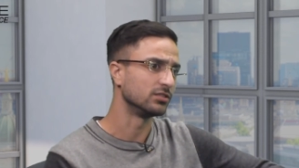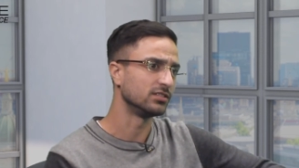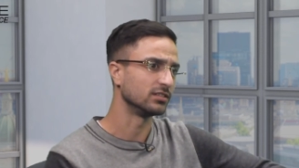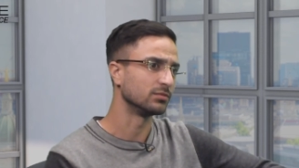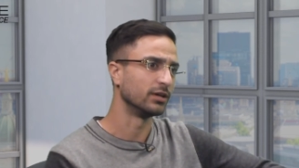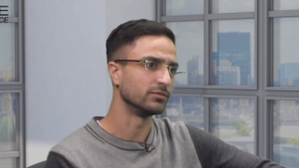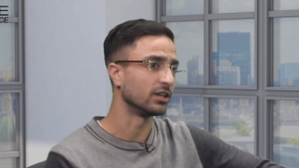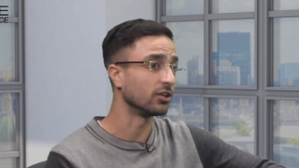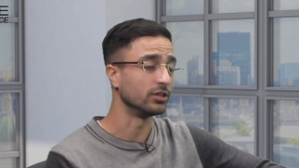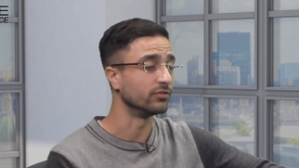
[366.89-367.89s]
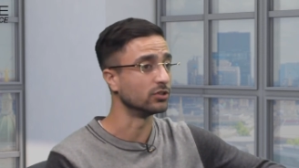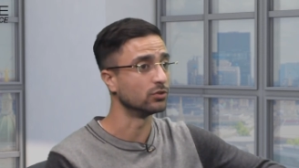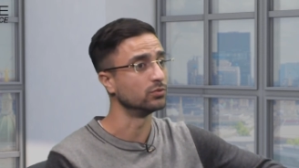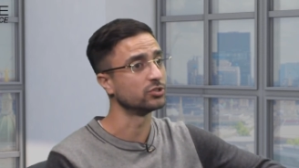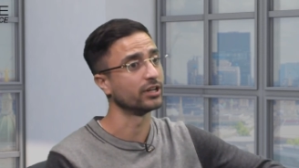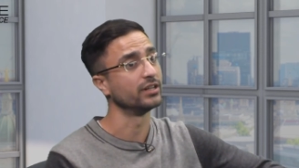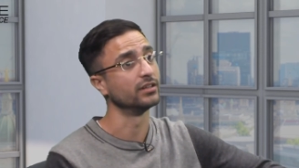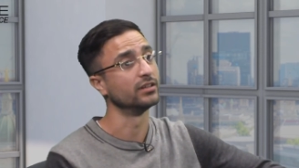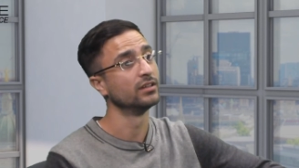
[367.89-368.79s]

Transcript: 6 months, I don't even call trading.